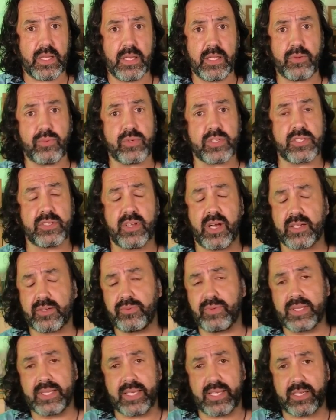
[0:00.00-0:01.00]
It was
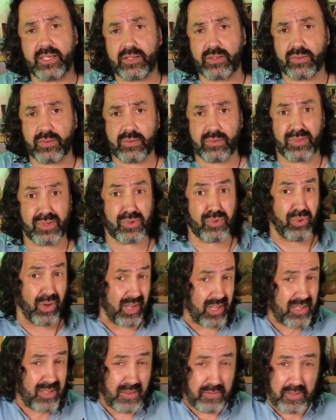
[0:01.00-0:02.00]
not related to the
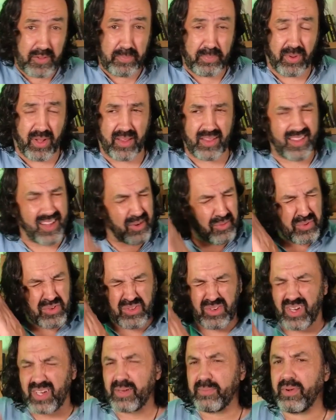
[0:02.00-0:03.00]
quality of the product, and we
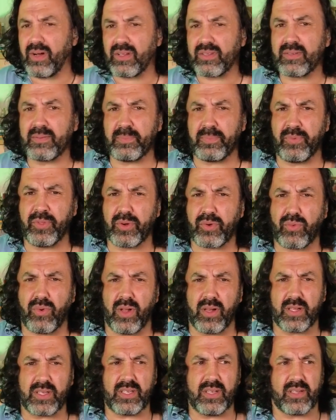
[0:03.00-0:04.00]
talk about the
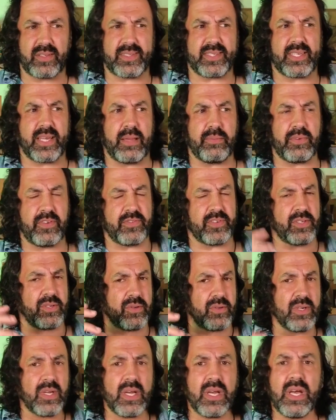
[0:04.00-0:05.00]
quality all the time, even
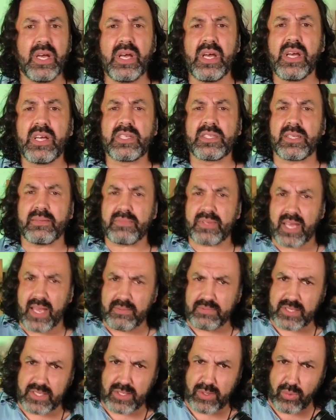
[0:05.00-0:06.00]
though
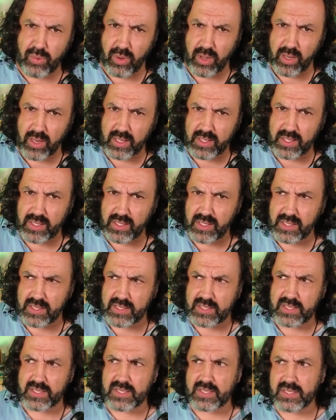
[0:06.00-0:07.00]
sometimes quality,
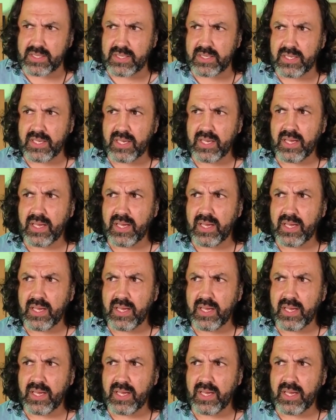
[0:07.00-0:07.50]
it's